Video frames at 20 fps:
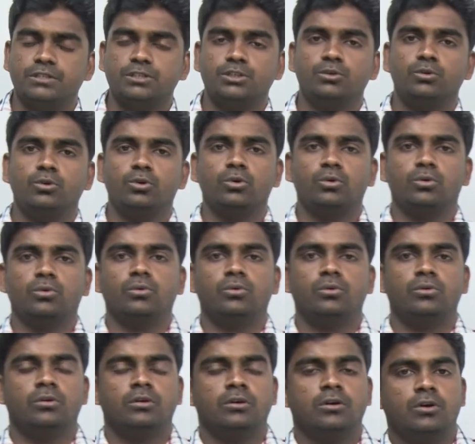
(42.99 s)
should know
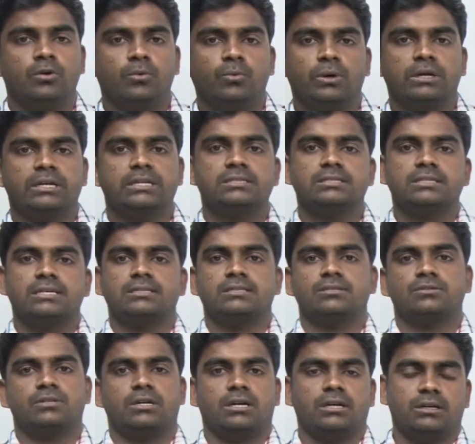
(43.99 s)
what is
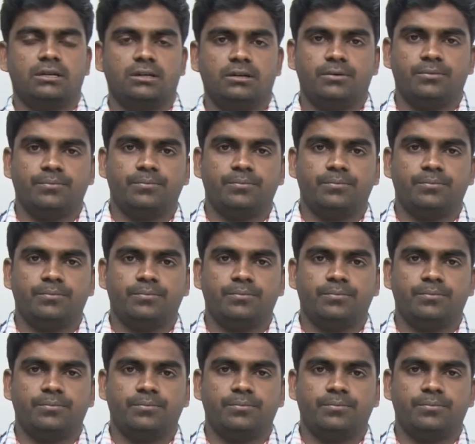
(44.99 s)
constructor.